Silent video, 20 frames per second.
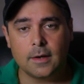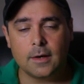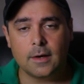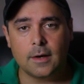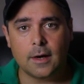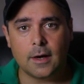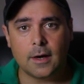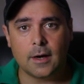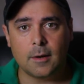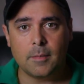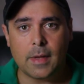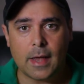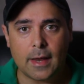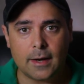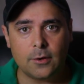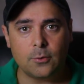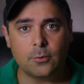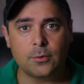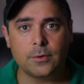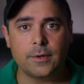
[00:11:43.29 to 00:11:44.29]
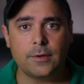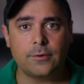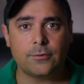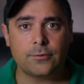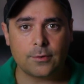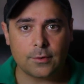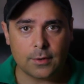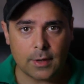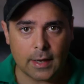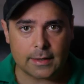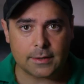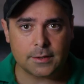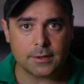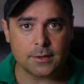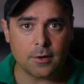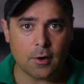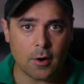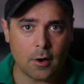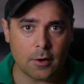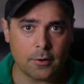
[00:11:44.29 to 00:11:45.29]
Uh, manually
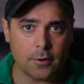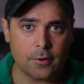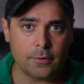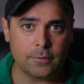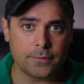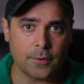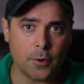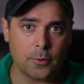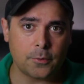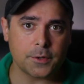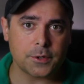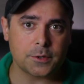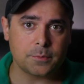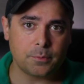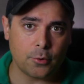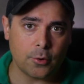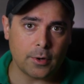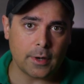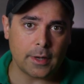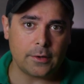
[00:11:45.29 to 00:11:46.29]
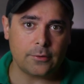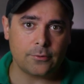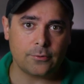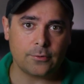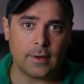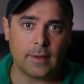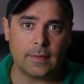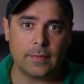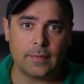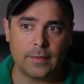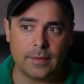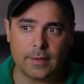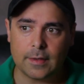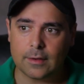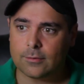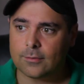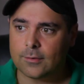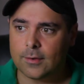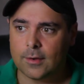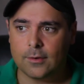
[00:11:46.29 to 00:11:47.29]
selected autofocus points. And
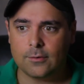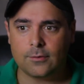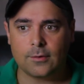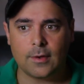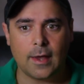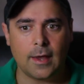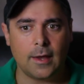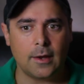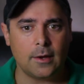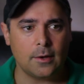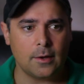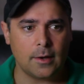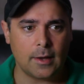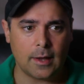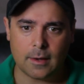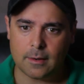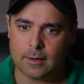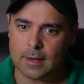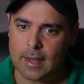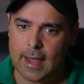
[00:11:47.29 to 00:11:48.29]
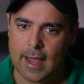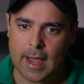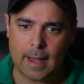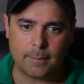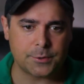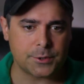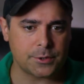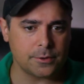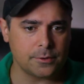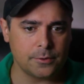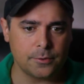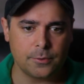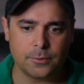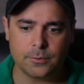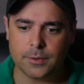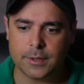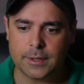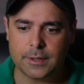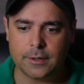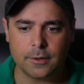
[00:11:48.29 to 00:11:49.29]
this is a, a
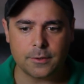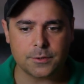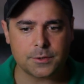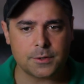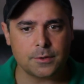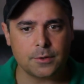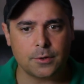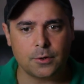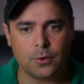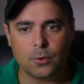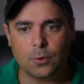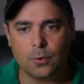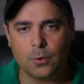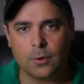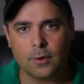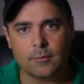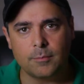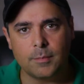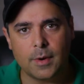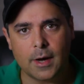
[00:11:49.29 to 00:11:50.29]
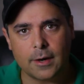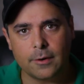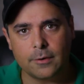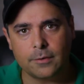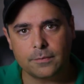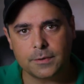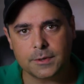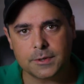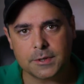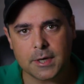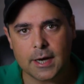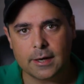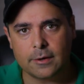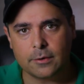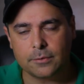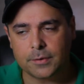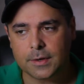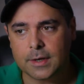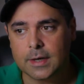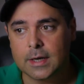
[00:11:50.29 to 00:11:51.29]
absolutely goes to the core of modern
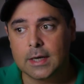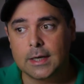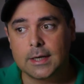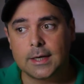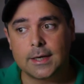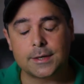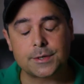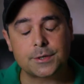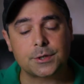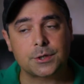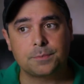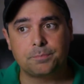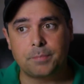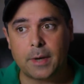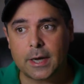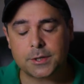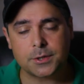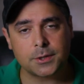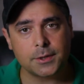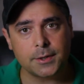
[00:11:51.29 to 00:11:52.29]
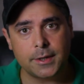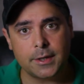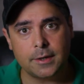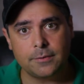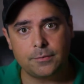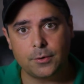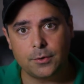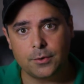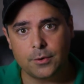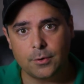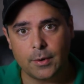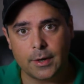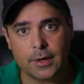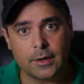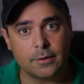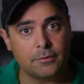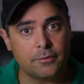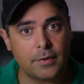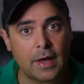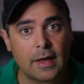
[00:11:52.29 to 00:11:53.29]
photography, especially if you're doing
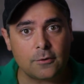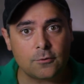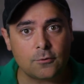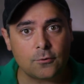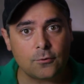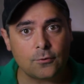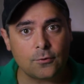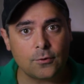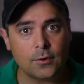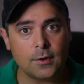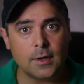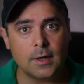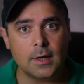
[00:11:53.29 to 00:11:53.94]
events,